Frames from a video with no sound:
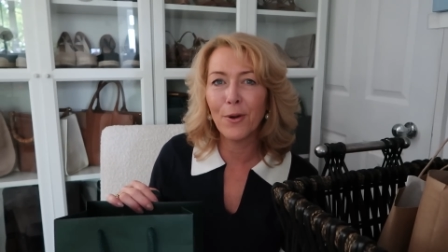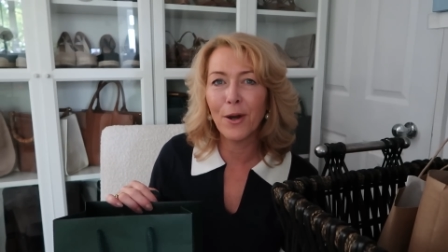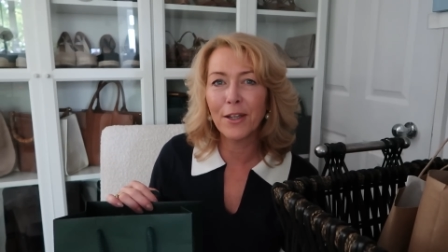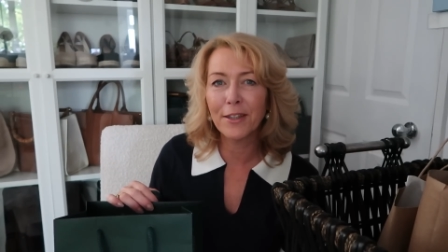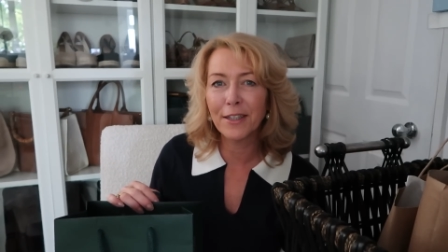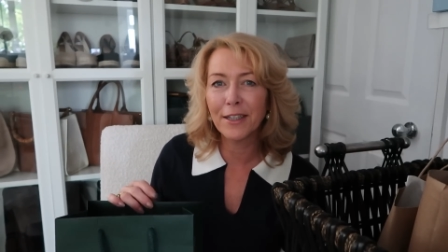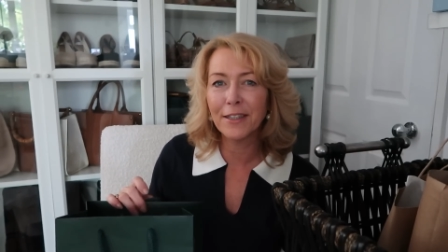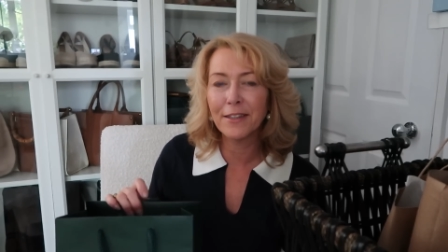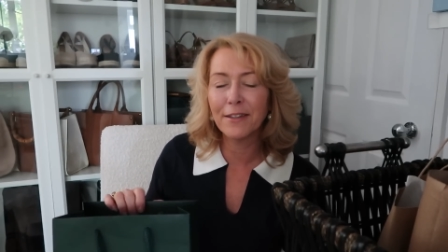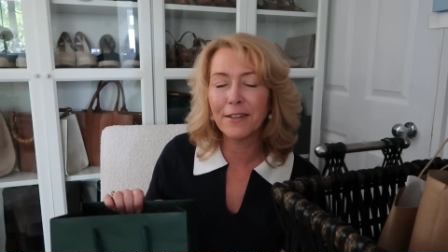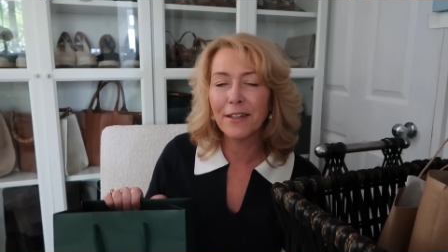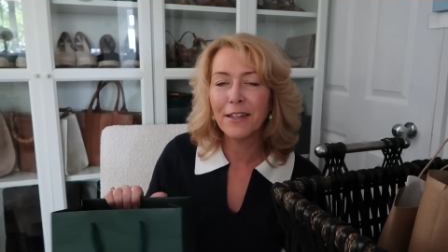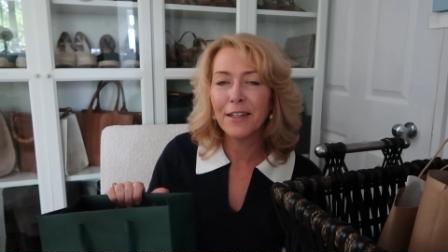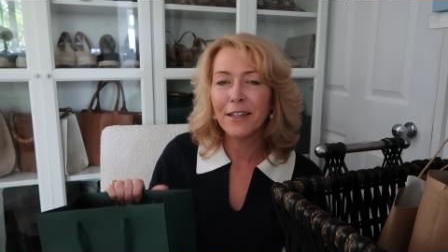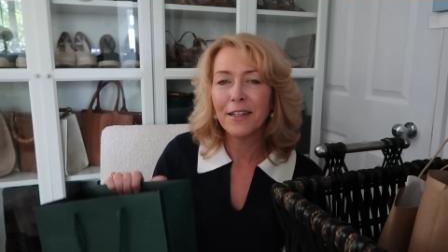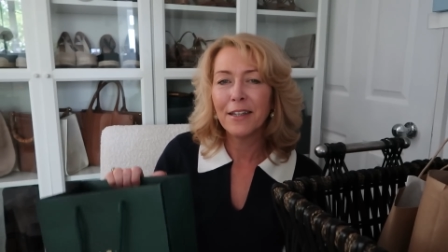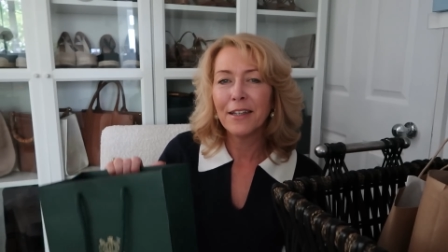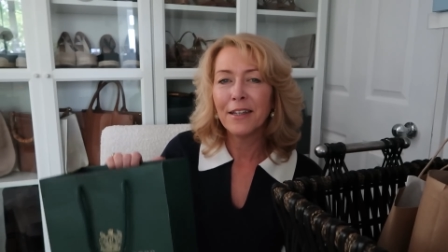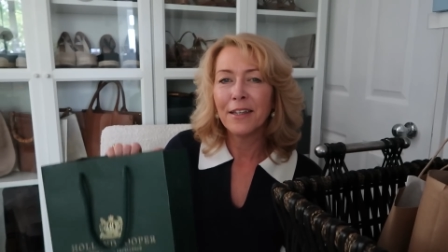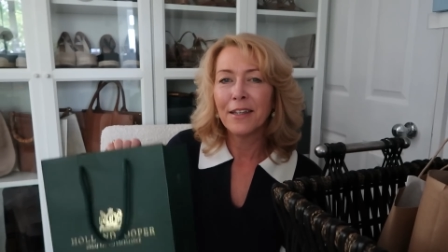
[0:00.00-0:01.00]
I think
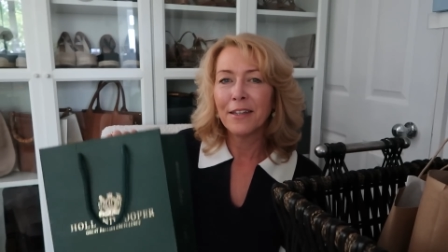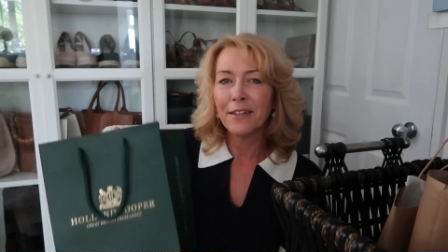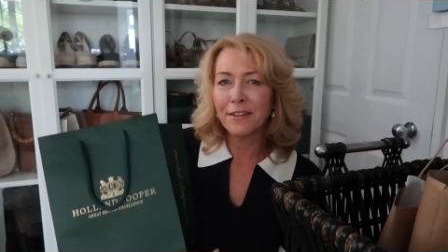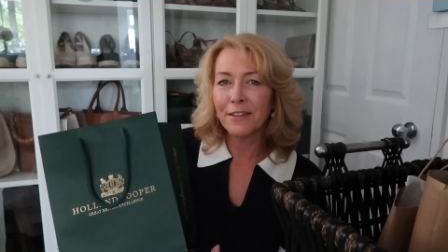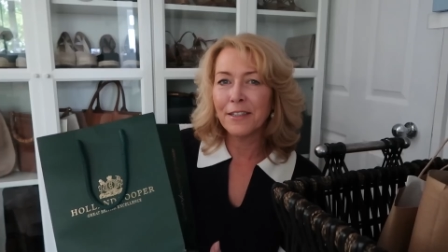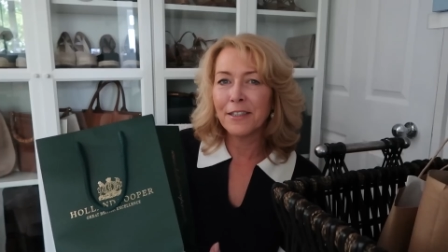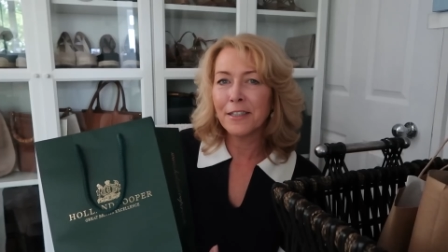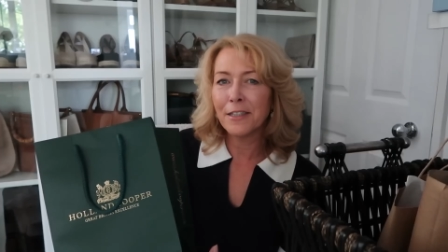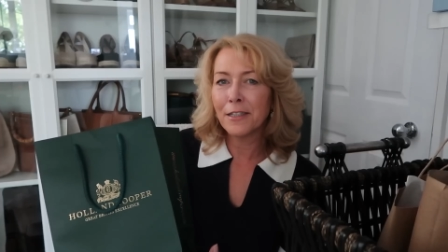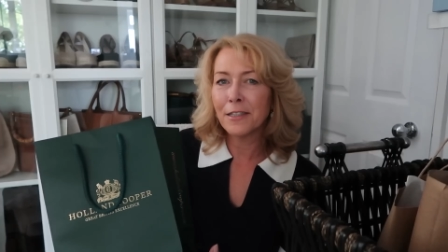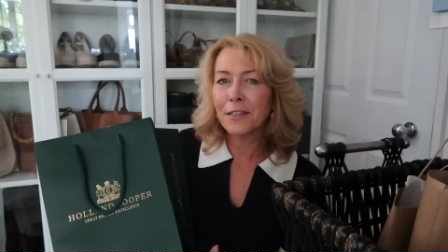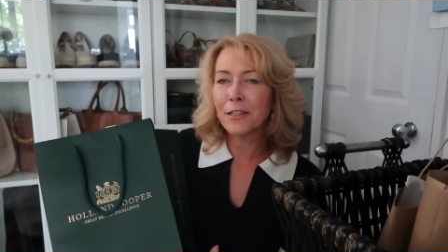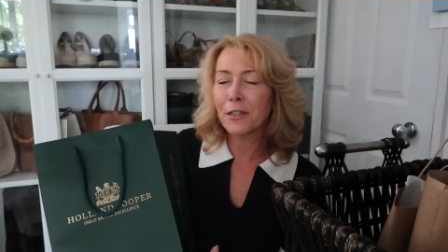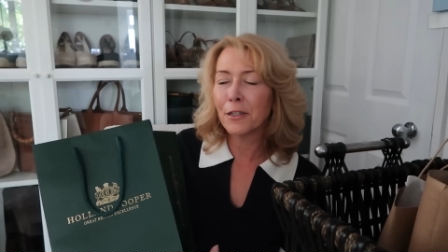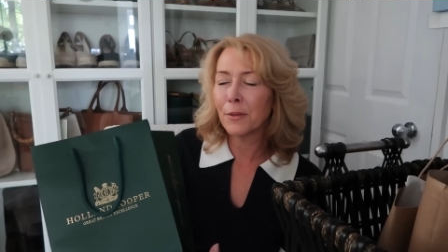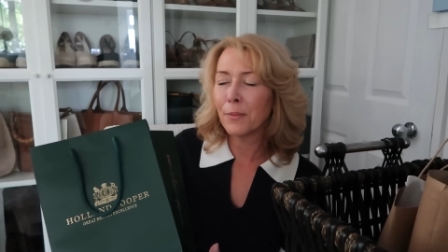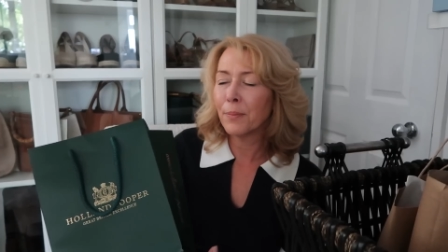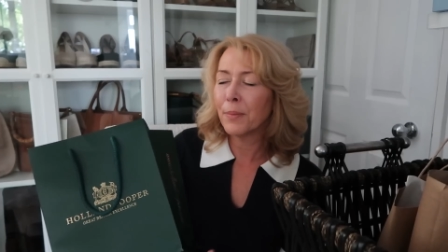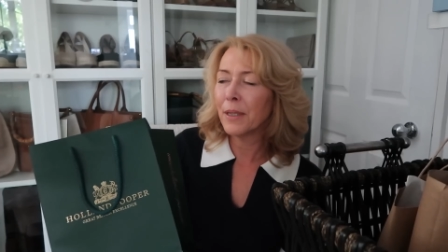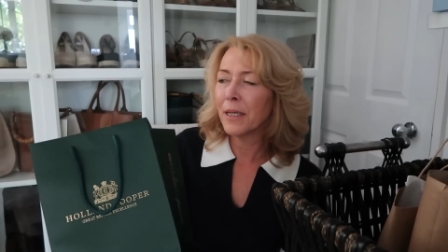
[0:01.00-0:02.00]
this is
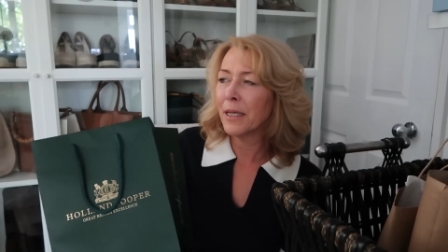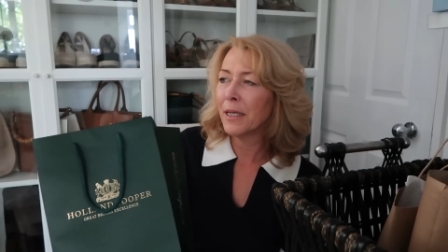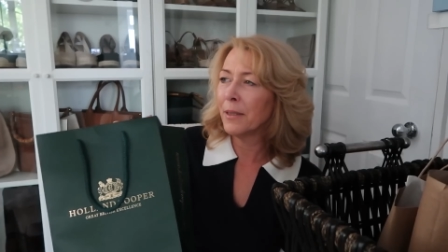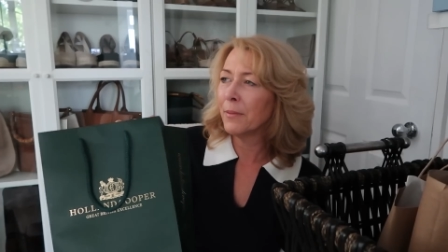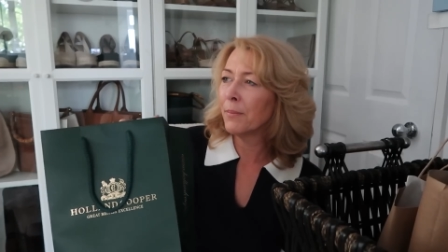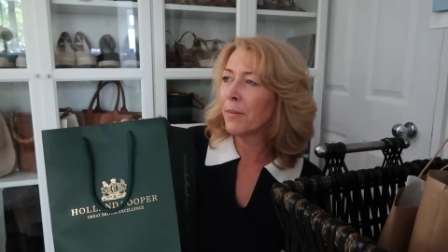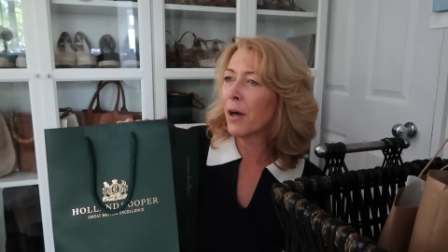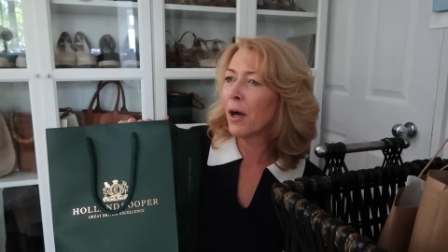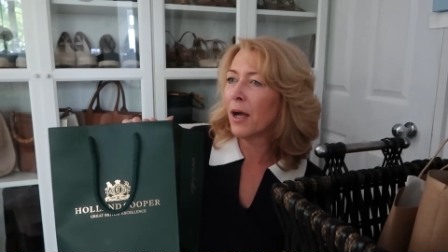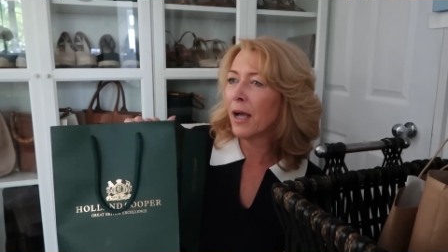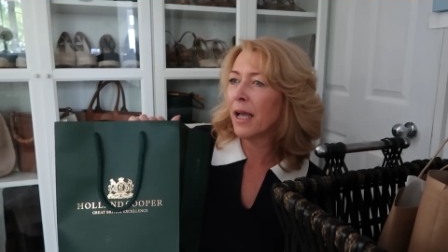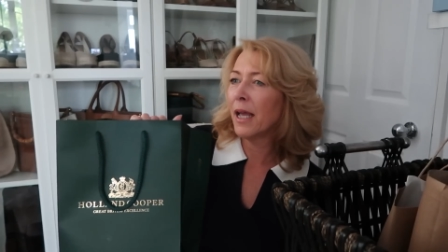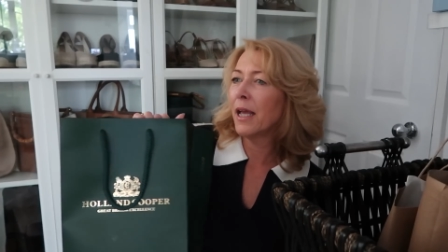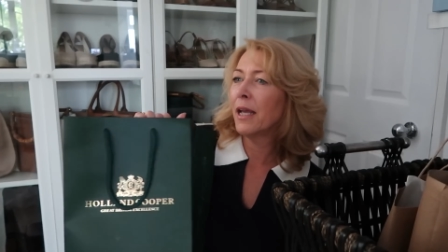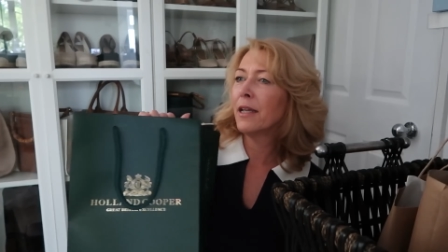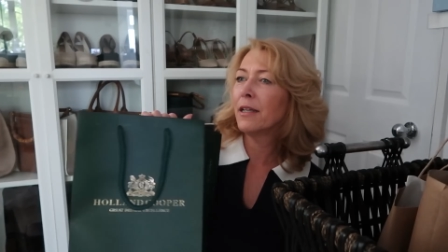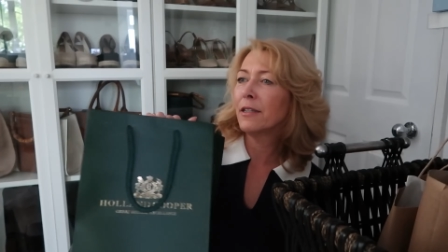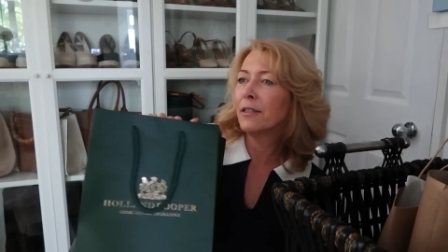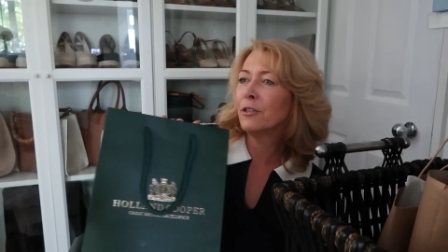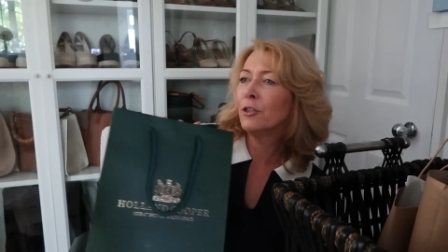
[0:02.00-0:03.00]
going to be
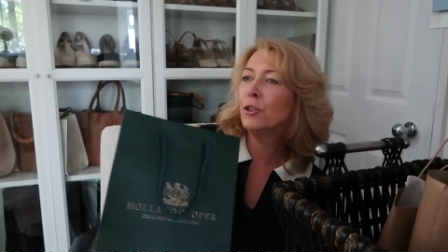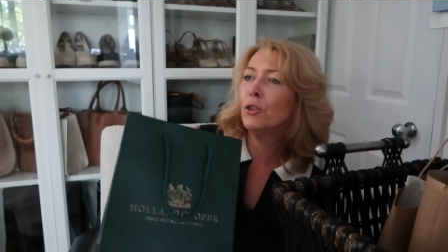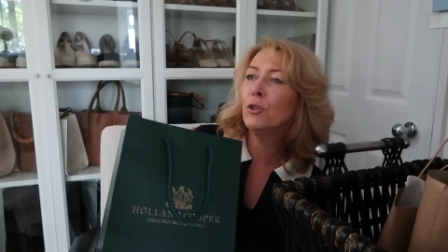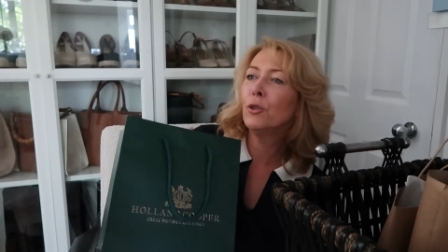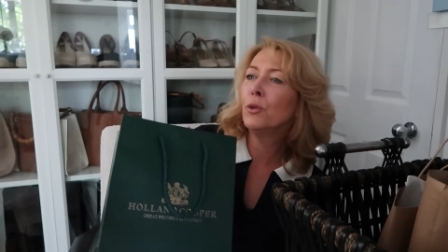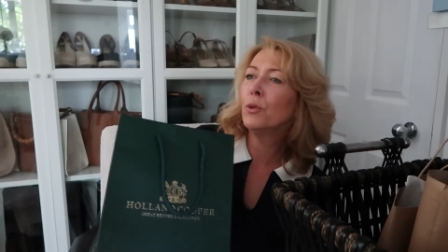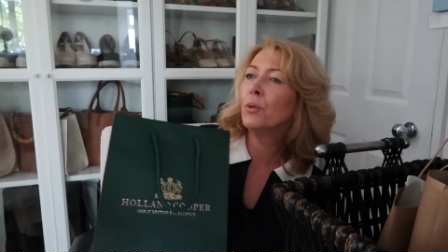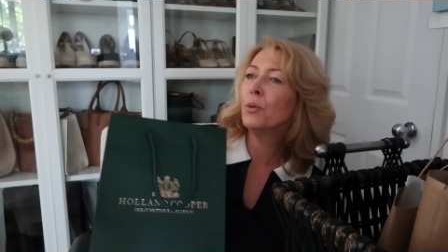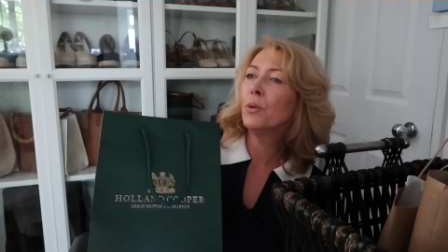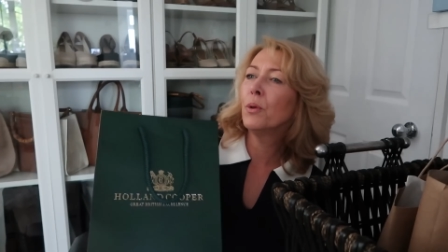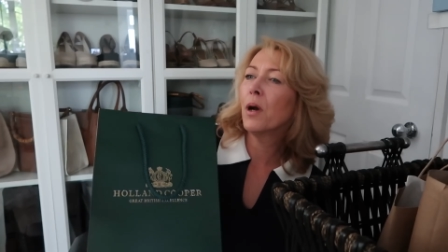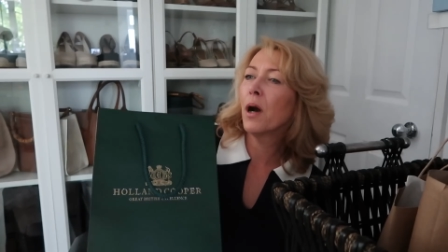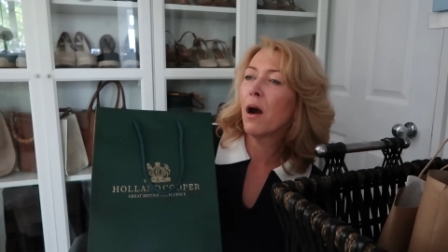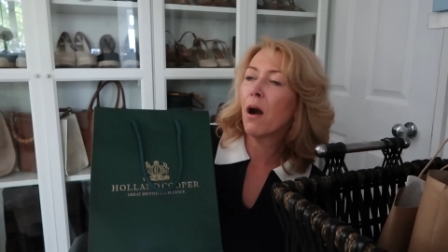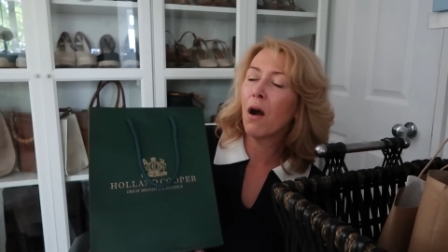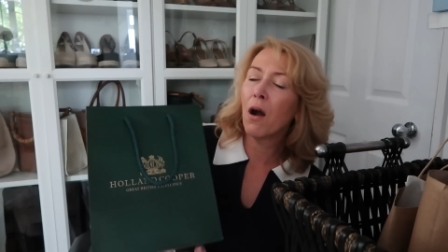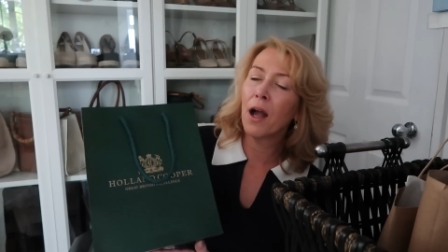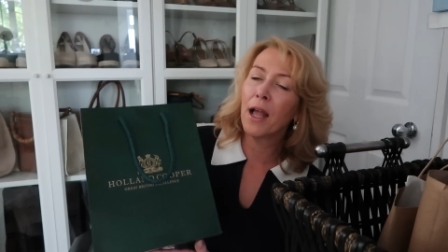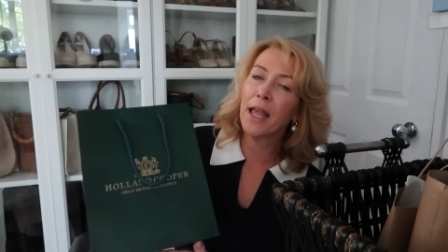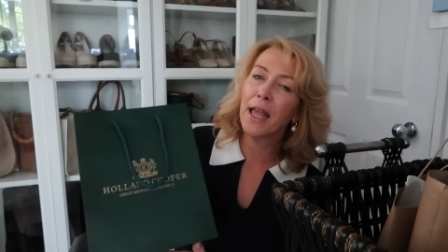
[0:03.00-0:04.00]
my new
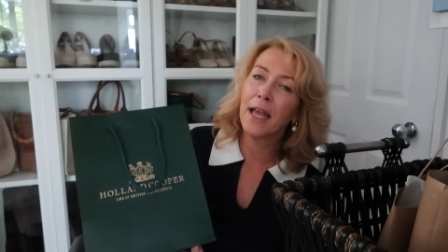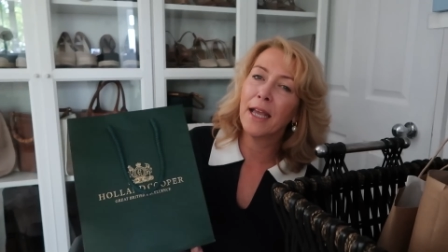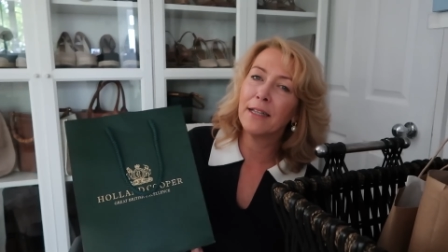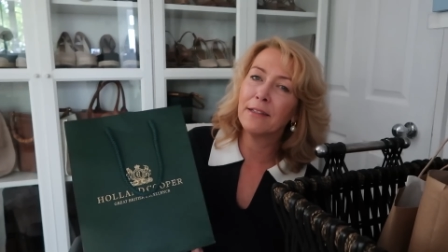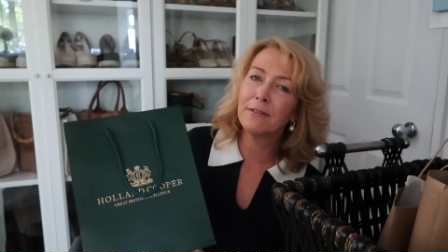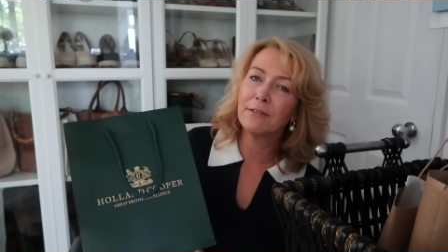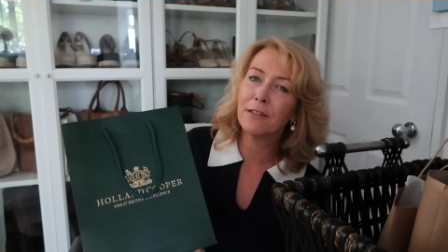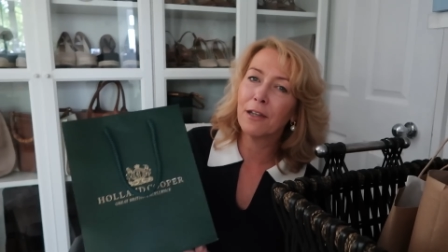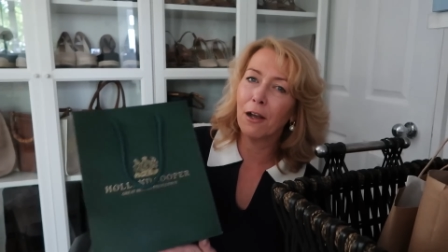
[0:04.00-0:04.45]
high-end,